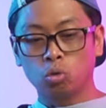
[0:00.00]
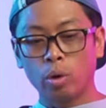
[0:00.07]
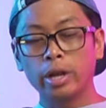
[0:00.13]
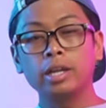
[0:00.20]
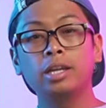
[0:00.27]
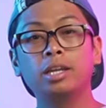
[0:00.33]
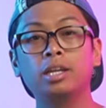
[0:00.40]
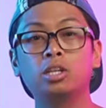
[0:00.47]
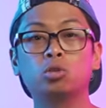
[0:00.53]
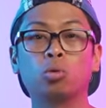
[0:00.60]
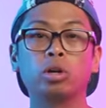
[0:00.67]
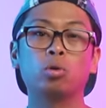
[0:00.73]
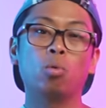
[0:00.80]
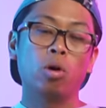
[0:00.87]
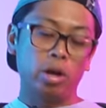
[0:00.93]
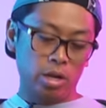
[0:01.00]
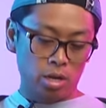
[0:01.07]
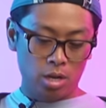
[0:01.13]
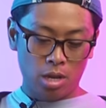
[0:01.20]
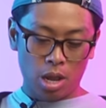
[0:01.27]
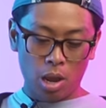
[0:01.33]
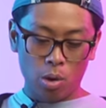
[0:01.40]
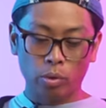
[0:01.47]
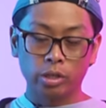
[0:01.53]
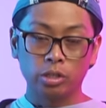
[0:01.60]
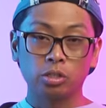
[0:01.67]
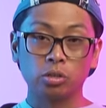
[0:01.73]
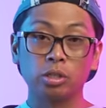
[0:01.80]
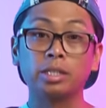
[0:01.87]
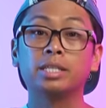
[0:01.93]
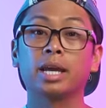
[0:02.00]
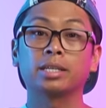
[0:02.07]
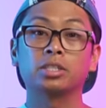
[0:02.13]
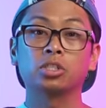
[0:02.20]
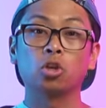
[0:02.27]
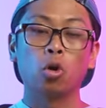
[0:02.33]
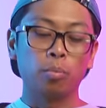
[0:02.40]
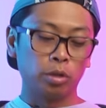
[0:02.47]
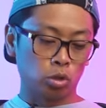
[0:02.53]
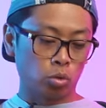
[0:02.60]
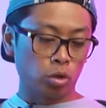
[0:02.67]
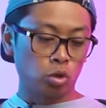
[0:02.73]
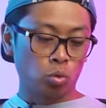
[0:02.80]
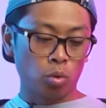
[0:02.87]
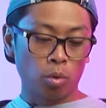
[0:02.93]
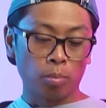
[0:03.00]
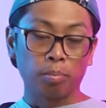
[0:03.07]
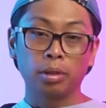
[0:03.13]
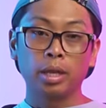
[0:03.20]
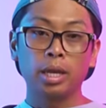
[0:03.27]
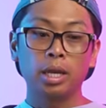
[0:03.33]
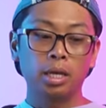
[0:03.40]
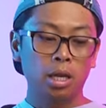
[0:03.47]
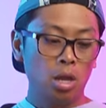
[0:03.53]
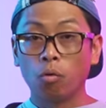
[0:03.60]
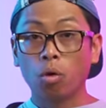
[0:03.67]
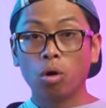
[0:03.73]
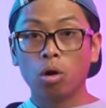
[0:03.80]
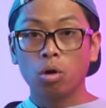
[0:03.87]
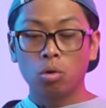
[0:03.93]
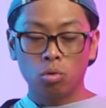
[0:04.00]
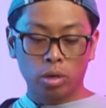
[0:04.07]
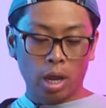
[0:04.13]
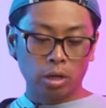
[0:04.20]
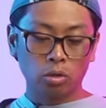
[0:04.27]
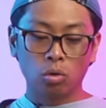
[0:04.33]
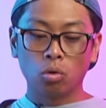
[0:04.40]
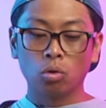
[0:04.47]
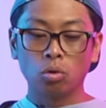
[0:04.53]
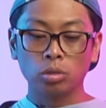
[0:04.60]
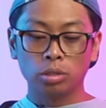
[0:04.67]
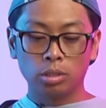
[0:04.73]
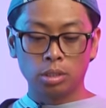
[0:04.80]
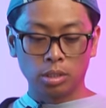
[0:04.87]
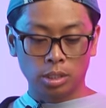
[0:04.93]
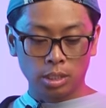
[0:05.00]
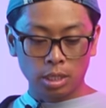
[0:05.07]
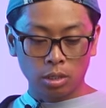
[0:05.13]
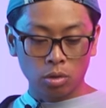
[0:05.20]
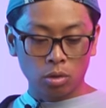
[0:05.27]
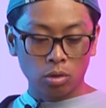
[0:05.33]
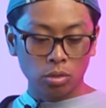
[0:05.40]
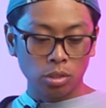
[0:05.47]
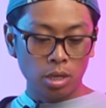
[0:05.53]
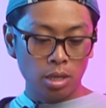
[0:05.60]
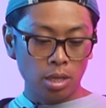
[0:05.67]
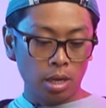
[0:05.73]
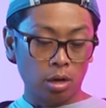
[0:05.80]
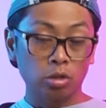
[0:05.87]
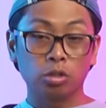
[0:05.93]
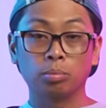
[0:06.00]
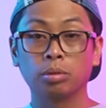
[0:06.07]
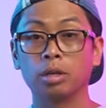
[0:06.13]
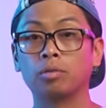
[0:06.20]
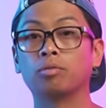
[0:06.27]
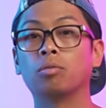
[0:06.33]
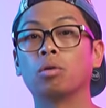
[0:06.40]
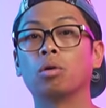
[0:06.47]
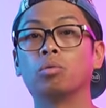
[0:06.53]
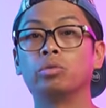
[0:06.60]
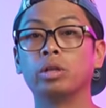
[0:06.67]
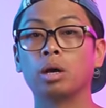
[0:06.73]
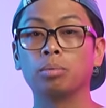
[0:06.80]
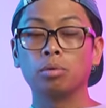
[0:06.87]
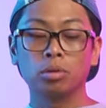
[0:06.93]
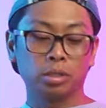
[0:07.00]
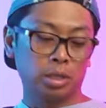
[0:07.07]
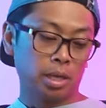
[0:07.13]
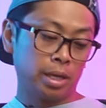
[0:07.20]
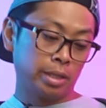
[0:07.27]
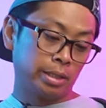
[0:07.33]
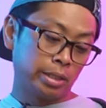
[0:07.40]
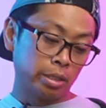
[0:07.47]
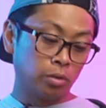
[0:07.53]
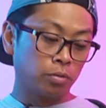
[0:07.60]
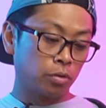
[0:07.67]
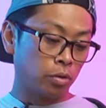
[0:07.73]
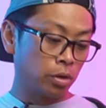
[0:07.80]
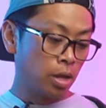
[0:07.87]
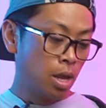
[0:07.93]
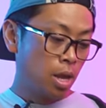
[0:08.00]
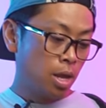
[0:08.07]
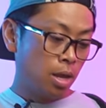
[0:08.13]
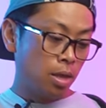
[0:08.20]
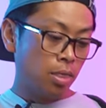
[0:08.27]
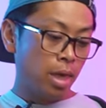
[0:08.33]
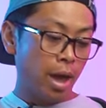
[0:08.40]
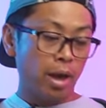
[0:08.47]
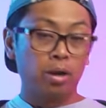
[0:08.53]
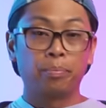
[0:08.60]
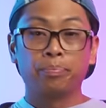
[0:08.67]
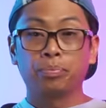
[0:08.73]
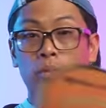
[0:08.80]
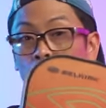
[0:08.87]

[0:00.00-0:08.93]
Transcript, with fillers: 2021, I went to the Texas Open 2021, played 4-0, got gold in singles, and then also played 4-0 doubles and silvered in that